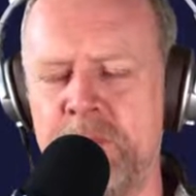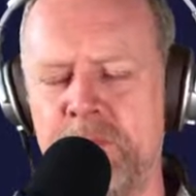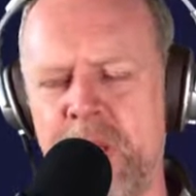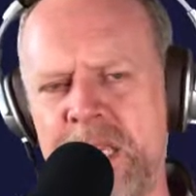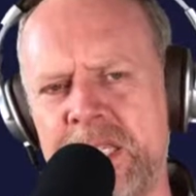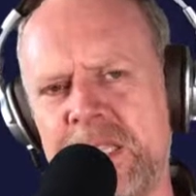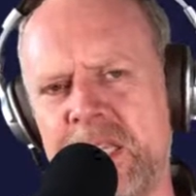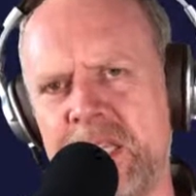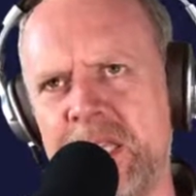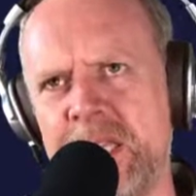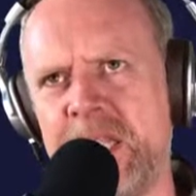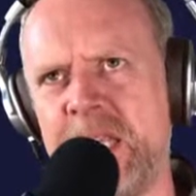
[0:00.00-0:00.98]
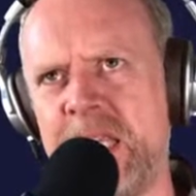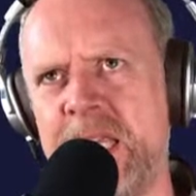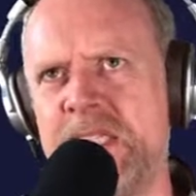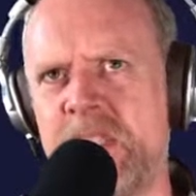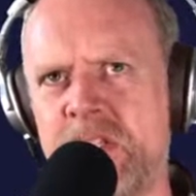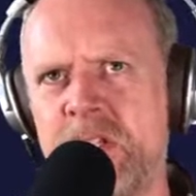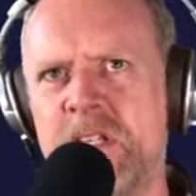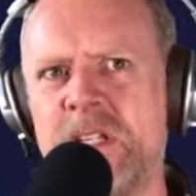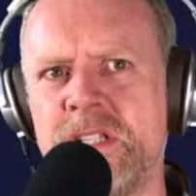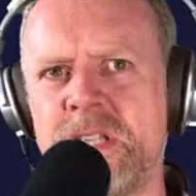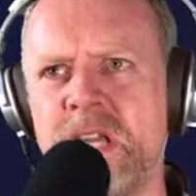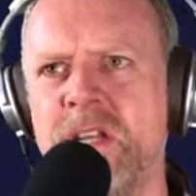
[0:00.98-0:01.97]
makes it easy to
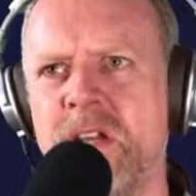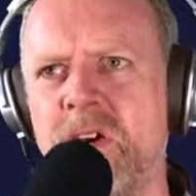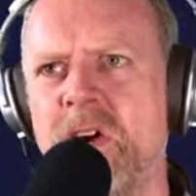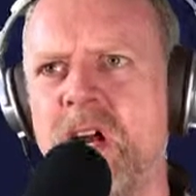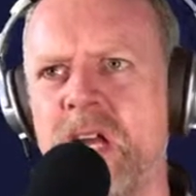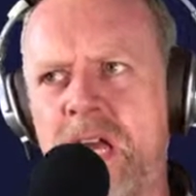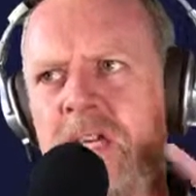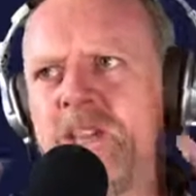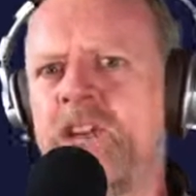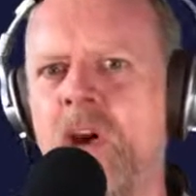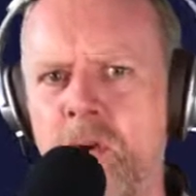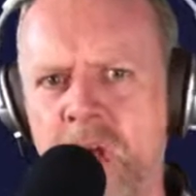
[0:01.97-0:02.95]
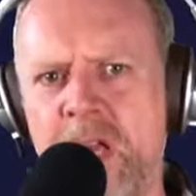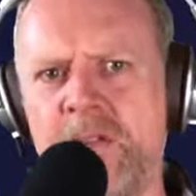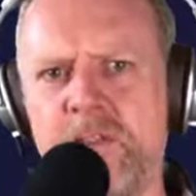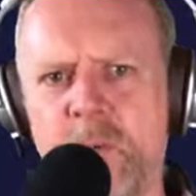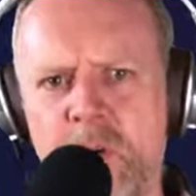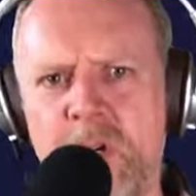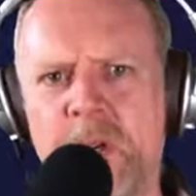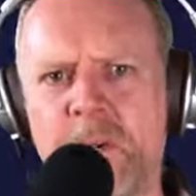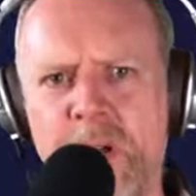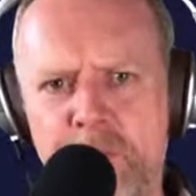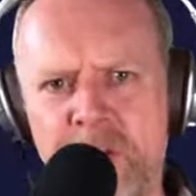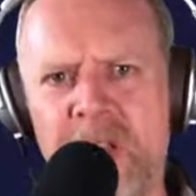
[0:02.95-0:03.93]
understand. All right, I don't have to worry
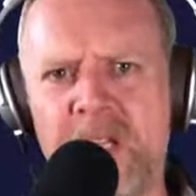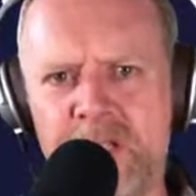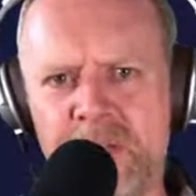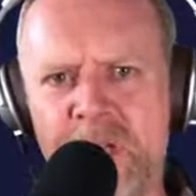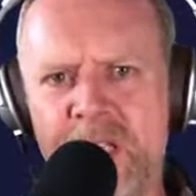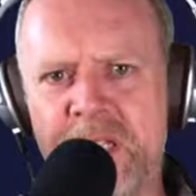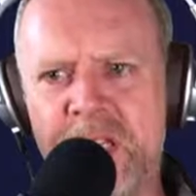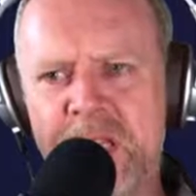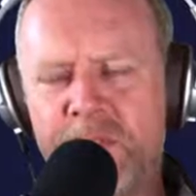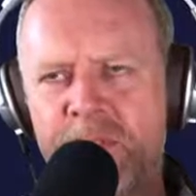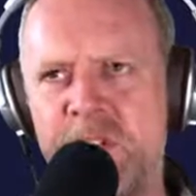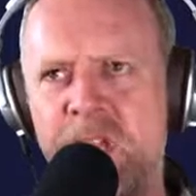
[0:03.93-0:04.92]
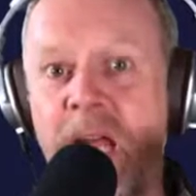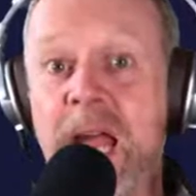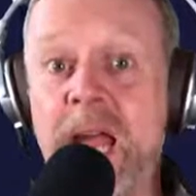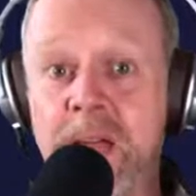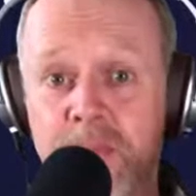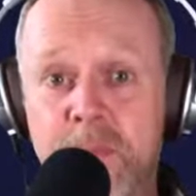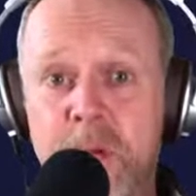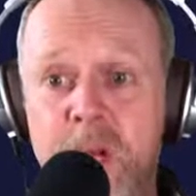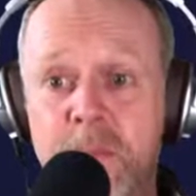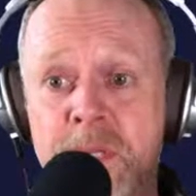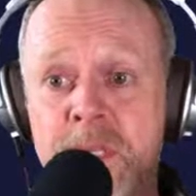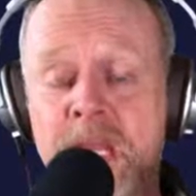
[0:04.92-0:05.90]
about buying domain names at the
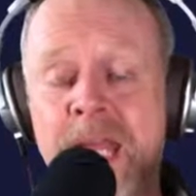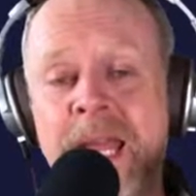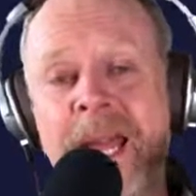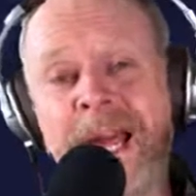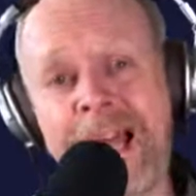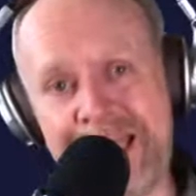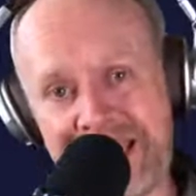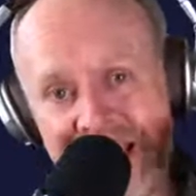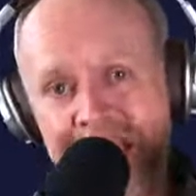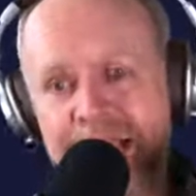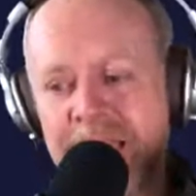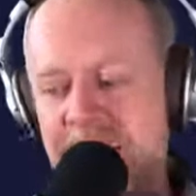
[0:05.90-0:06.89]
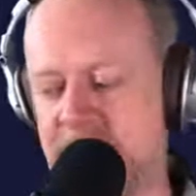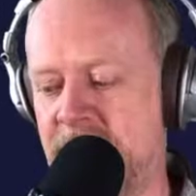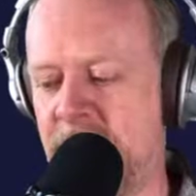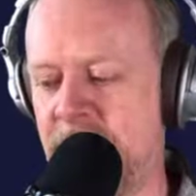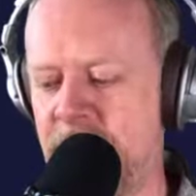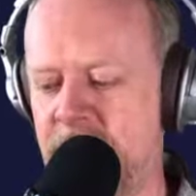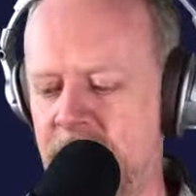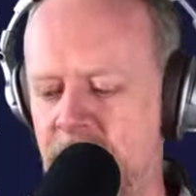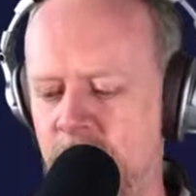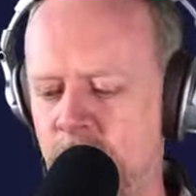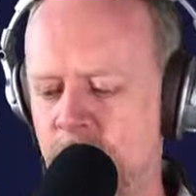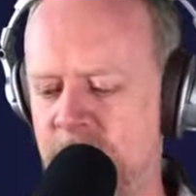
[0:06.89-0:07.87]
moment. I can get going
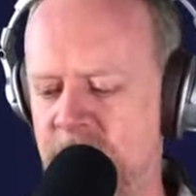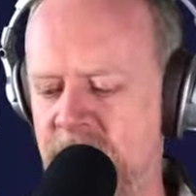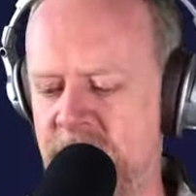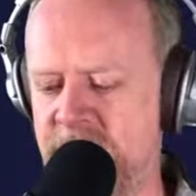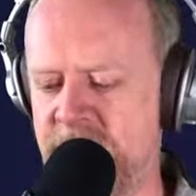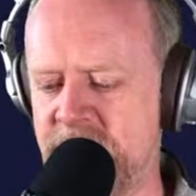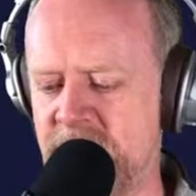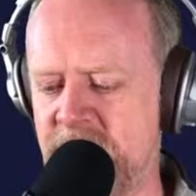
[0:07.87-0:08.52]
with things.